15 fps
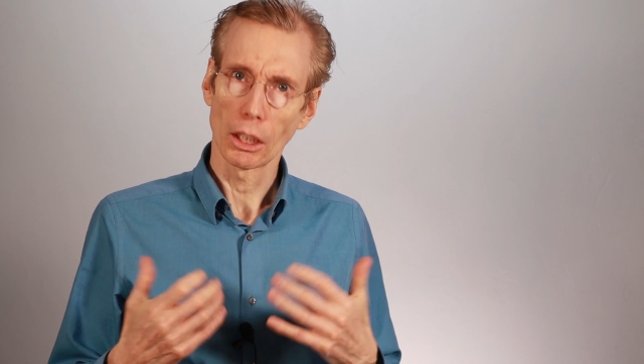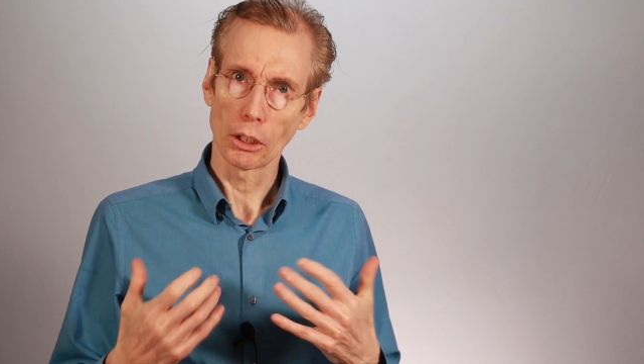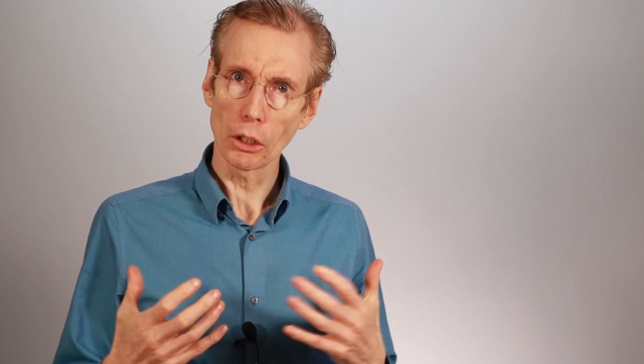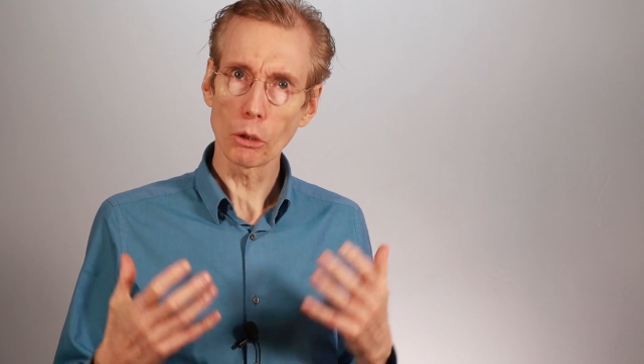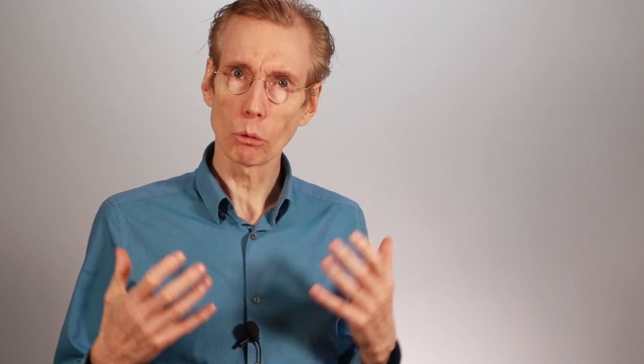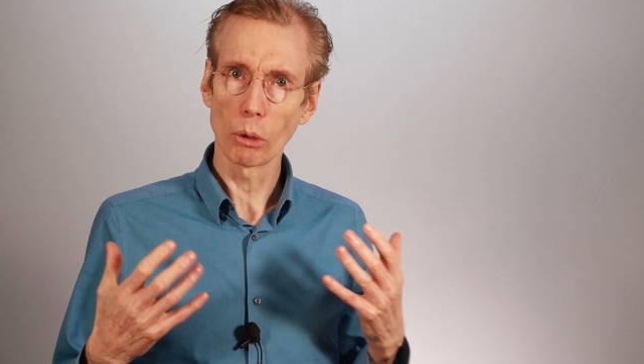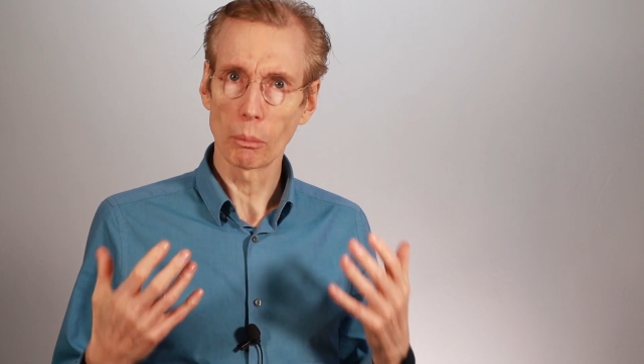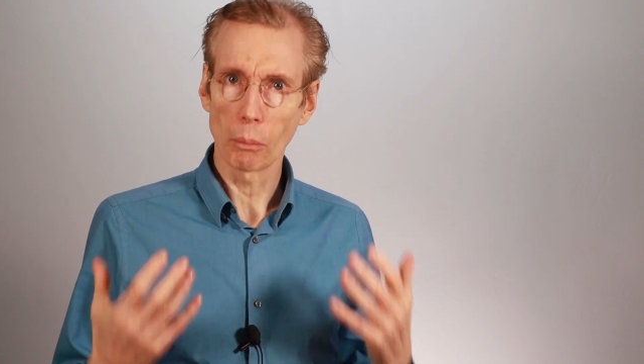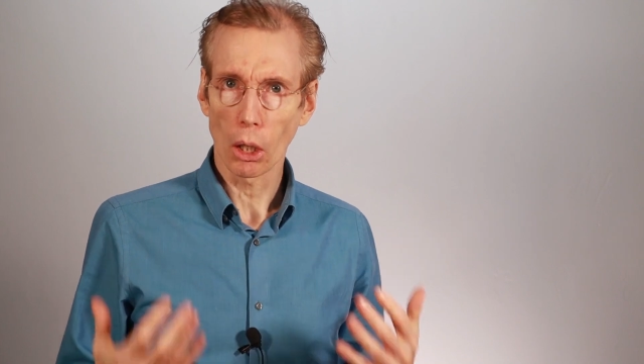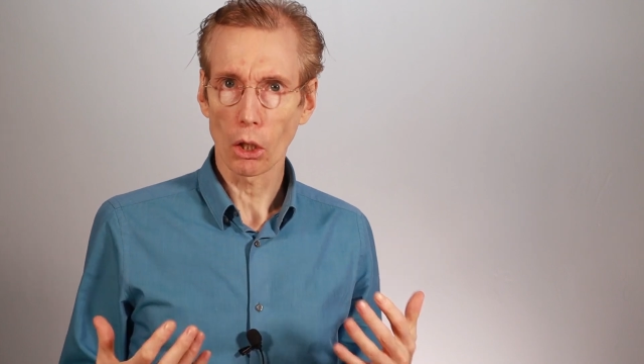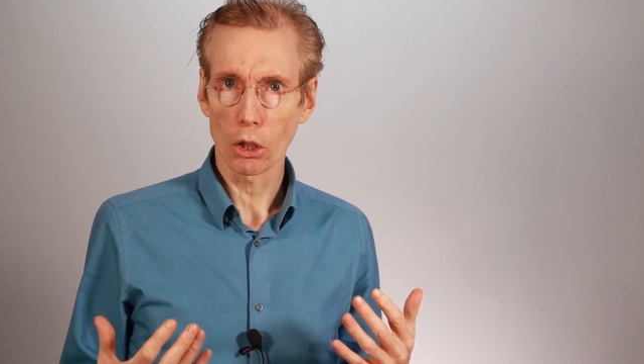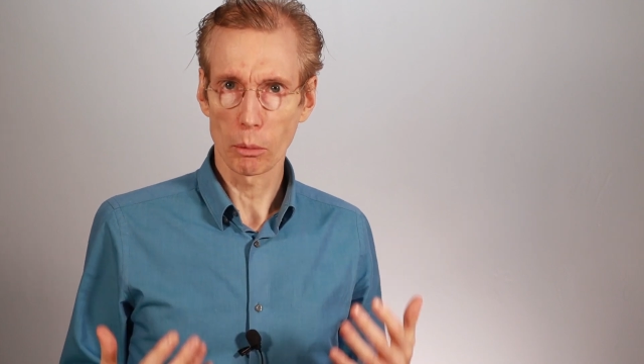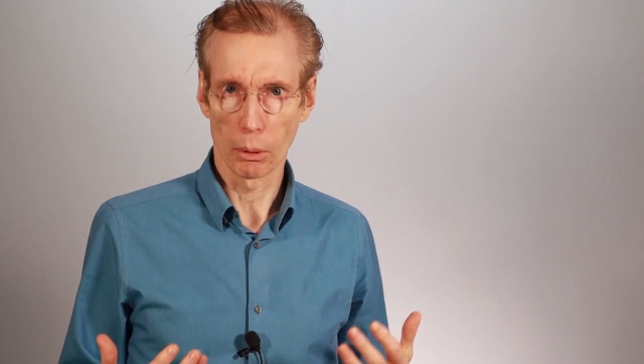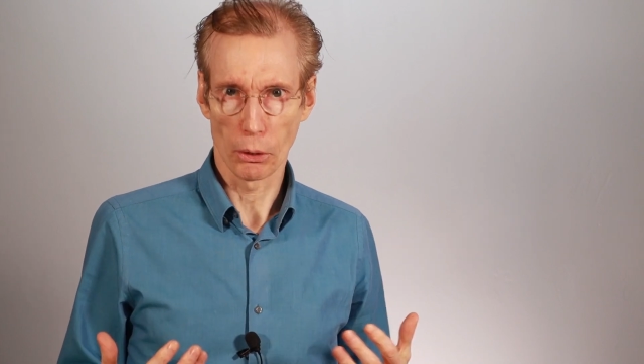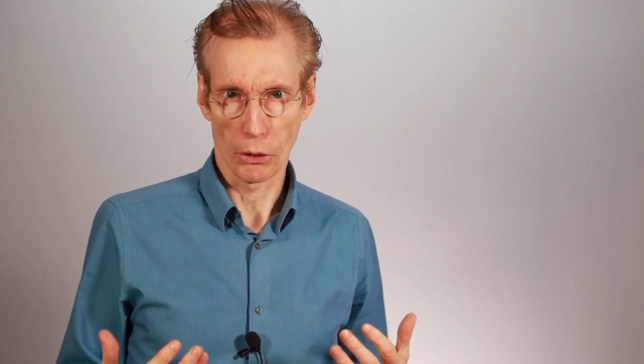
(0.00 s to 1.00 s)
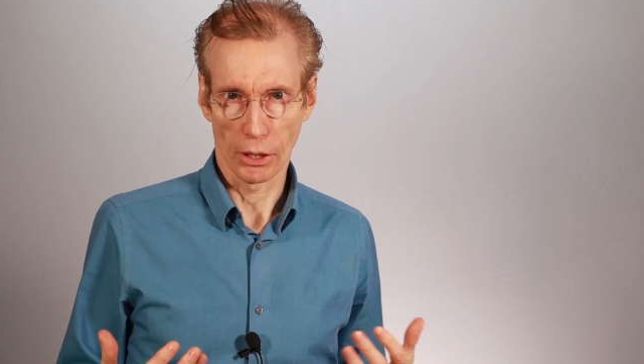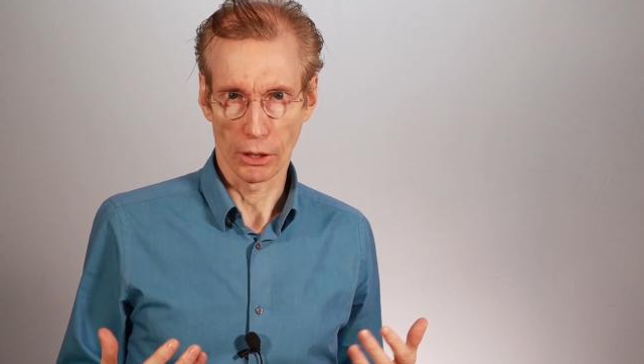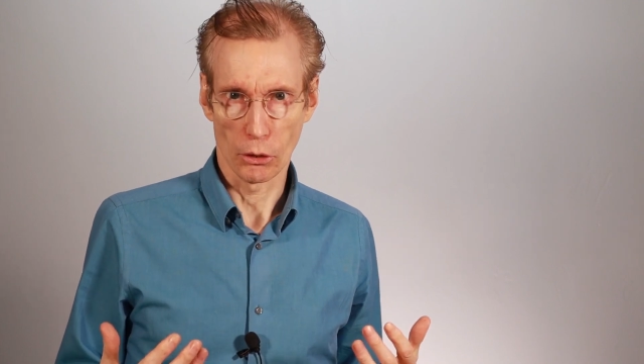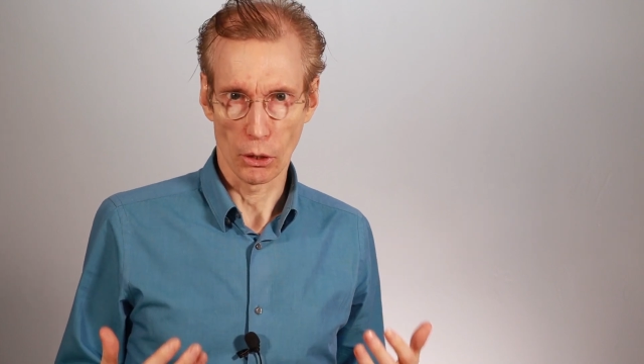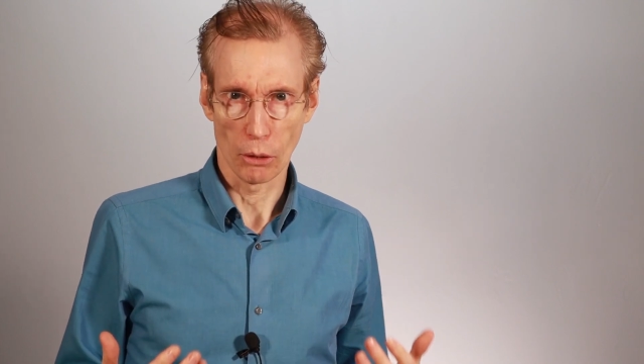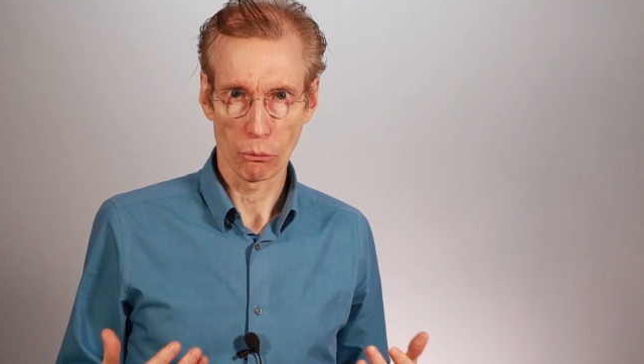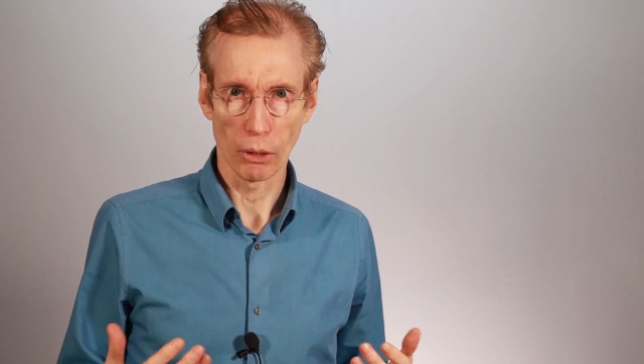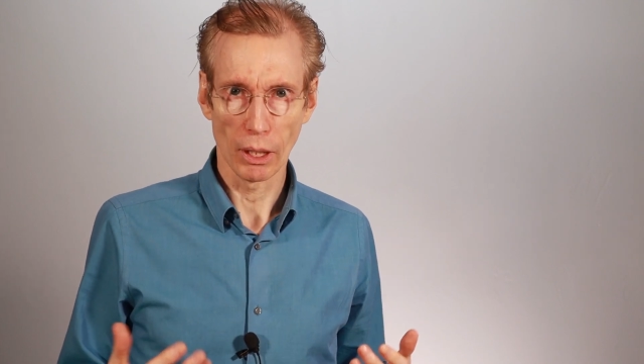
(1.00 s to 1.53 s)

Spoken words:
Another remarkable thing that